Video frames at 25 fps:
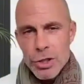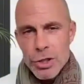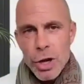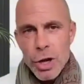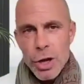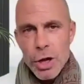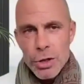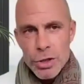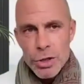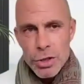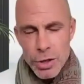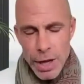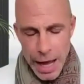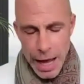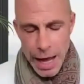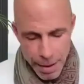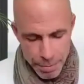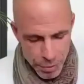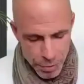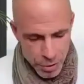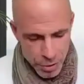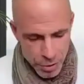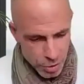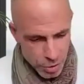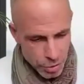a chance to
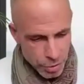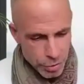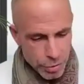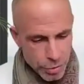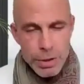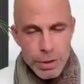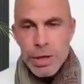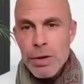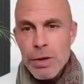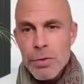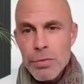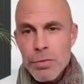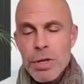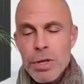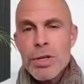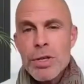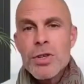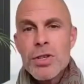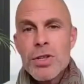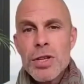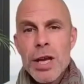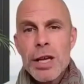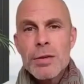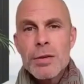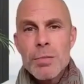absolutely
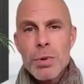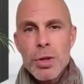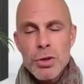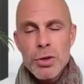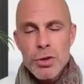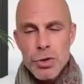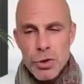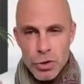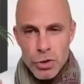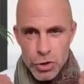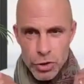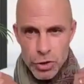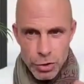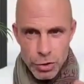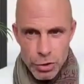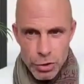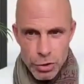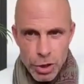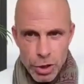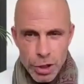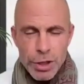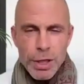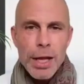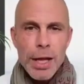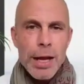reset because you've still
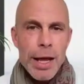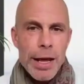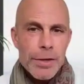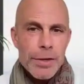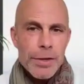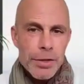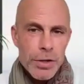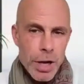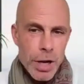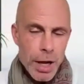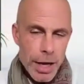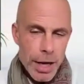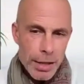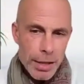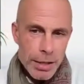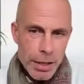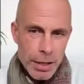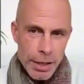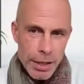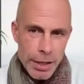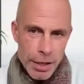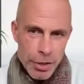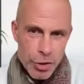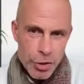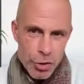got that
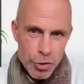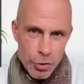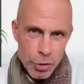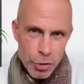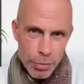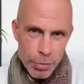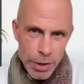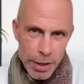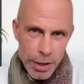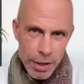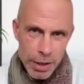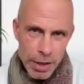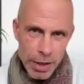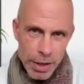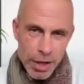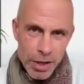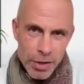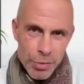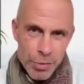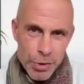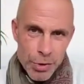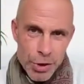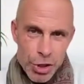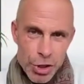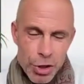anxiety and that trauma
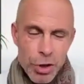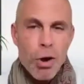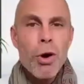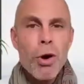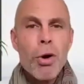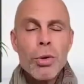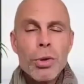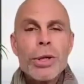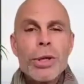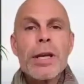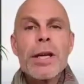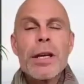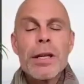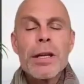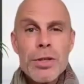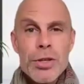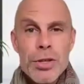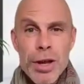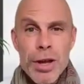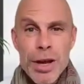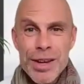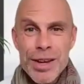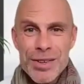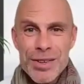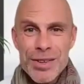which you're holding
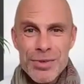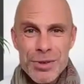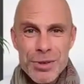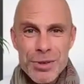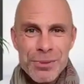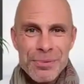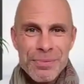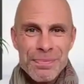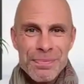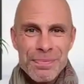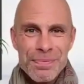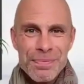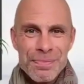inside of you.